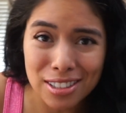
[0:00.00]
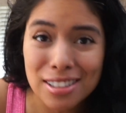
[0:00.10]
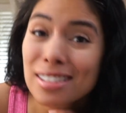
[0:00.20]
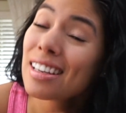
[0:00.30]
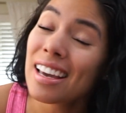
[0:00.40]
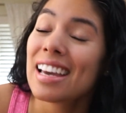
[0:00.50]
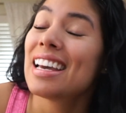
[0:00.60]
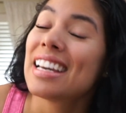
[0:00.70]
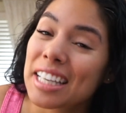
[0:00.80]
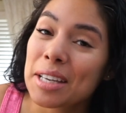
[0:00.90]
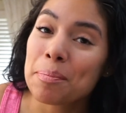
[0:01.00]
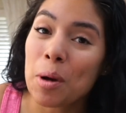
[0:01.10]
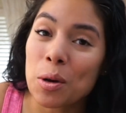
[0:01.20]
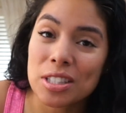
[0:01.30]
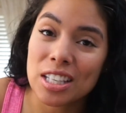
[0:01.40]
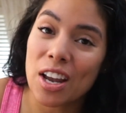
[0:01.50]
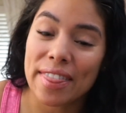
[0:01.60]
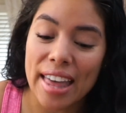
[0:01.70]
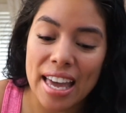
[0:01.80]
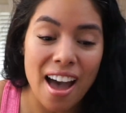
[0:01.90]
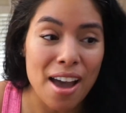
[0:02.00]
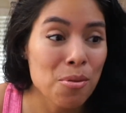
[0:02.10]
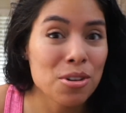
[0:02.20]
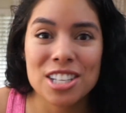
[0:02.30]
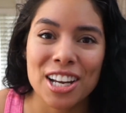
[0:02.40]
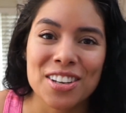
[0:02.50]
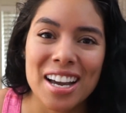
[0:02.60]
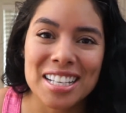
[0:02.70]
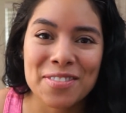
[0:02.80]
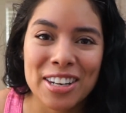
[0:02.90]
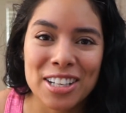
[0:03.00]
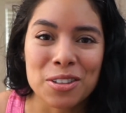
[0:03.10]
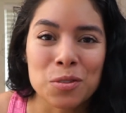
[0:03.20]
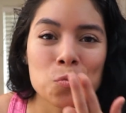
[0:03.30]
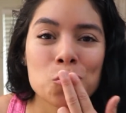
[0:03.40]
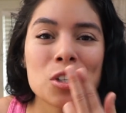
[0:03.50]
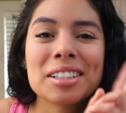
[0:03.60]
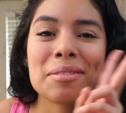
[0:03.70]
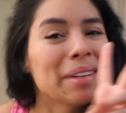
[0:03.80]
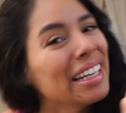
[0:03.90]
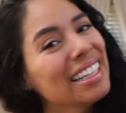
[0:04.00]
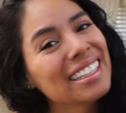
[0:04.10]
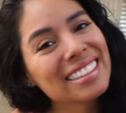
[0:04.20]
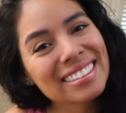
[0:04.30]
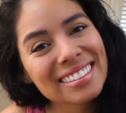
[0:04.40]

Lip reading: just keep posted on that. I will check you guys in my next one. Bye.